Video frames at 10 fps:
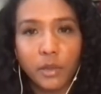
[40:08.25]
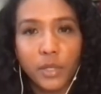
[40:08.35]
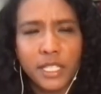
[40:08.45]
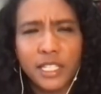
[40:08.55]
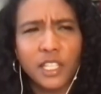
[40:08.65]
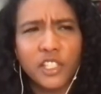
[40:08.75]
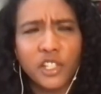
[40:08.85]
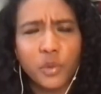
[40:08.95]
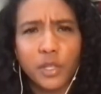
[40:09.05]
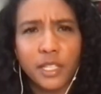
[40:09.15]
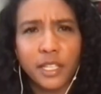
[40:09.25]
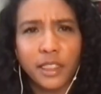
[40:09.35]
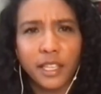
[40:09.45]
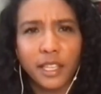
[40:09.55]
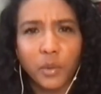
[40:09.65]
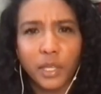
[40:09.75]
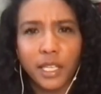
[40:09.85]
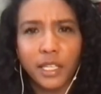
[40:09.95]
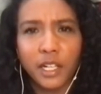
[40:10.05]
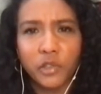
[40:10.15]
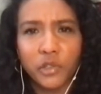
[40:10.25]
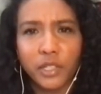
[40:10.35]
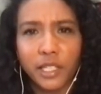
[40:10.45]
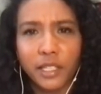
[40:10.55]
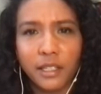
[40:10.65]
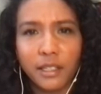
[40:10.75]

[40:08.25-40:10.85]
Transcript: It just wasn't a thing that we did culturally.